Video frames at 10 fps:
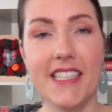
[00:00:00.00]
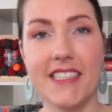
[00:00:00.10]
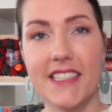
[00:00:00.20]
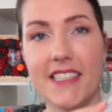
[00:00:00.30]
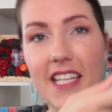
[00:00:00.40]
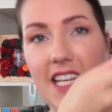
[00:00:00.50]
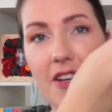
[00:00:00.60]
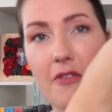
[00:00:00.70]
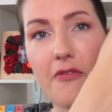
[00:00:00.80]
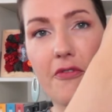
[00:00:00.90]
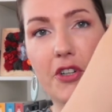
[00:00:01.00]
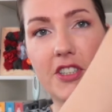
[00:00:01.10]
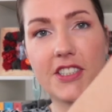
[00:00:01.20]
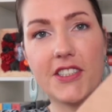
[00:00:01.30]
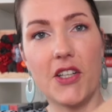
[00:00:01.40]
This is the
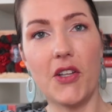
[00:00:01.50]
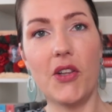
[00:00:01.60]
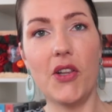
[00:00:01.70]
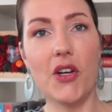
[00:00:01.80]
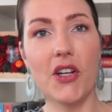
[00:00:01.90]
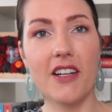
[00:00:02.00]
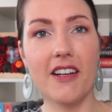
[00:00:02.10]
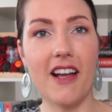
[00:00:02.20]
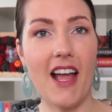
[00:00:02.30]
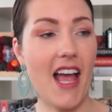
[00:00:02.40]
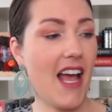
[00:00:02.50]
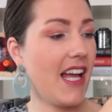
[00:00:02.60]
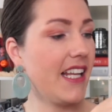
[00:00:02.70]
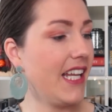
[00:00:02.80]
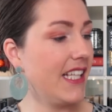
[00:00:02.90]
first look,
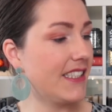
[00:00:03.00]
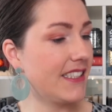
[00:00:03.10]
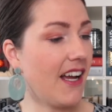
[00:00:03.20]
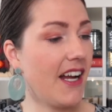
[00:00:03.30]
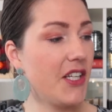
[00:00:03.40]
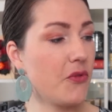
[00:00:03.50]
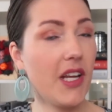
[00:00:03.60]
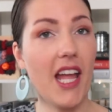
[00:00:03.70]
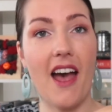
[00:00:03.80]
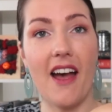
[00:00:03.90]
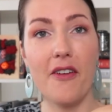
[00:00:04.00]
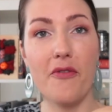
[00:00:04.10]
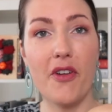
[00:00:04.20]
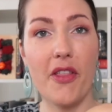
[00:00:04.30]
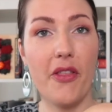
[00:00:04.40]
and inside we have
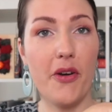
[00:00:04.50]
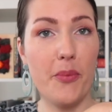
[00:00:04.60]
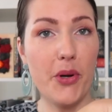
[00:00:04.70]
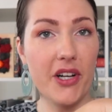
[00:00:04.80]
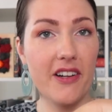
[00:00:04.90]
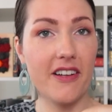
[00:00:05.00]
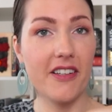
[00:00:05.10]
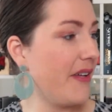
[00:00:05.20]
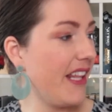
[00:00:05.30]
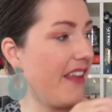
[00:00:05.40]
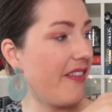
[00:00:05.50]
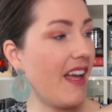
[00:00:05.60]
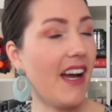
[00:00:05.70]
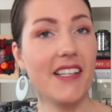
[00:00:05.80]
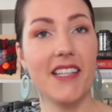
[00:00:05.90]
the book. Beneath
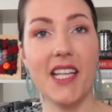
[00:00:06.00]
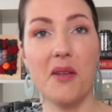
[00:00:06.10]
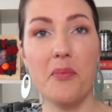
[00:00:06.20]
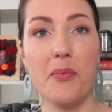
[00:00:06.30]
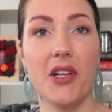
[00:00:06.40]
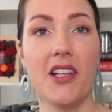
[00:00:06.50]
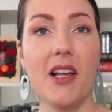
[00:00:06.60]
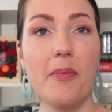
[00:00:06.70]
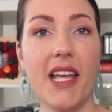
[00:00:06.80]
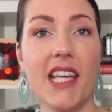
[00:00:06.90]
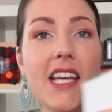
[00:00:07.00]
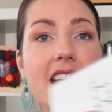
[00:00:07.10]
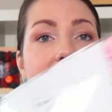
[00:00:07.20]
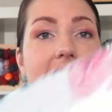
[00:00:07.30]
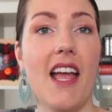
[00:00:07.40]
that, the book club
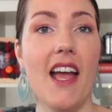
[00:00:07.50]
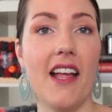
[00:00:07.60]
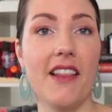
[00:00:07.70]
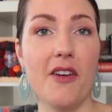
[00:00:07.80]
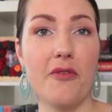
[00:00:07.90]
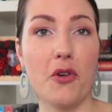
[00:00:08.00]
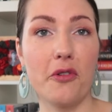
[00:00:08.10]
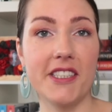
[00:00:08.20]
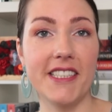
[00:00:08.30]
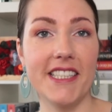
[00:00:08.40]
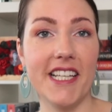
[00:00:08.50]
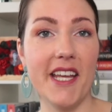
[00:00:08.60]
kit, and of course the